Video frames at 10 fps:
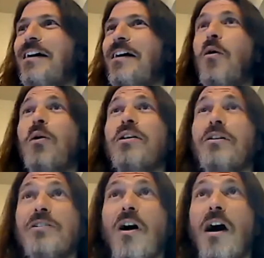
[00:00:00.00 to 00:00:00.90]
or your
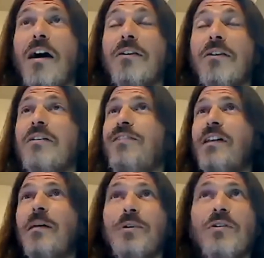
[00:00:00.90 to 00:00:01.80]
dog. You can fill
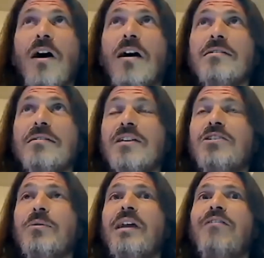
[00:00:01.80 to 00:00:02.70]
up your dog's
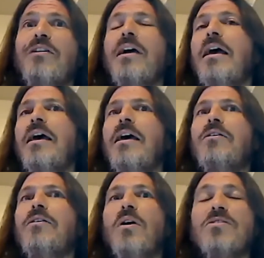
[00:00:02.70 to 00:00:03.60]
dish or whatever.
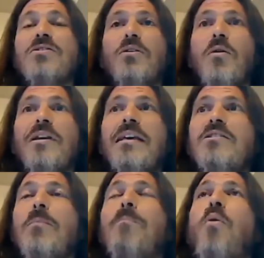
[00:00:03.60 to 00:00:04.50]
You also don't need
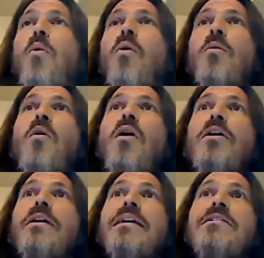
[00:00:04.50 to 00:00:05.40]
to pour
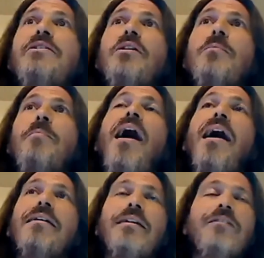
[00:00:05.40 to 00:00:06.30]
water into your
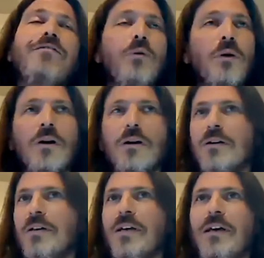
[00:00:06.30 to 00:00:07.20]
pot if you're
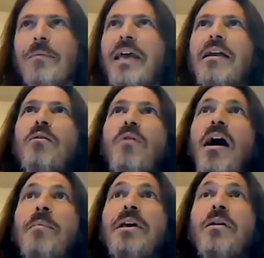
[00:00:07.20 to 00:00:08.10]
making a
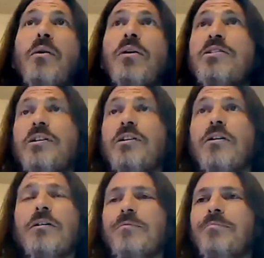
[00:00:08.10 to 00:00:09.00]
ramen or into
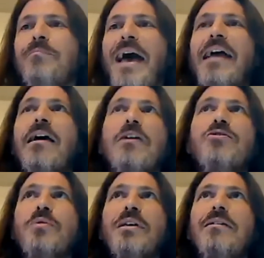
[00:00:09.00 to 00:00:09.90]
your
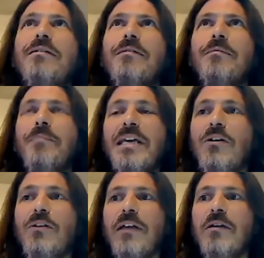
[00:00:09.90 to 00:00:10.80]
backcountry
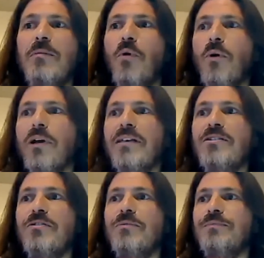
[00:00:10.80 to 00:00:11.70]
meal that you pour it
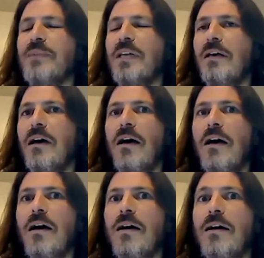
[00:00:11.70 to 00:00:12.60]
into.
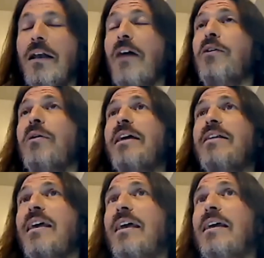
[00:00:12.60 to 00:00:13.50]
Another
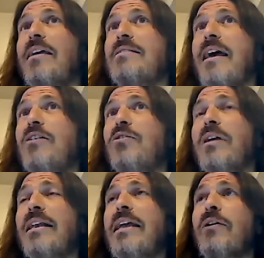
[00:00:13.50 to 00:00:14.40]
great thing is that you
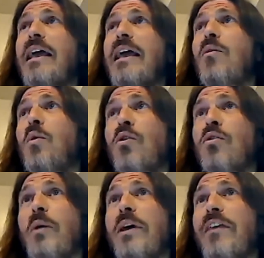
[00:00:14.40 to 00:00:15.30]
can irrigate a wound
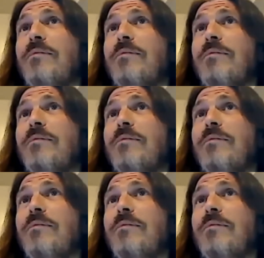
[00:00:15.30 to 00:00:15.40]
with it.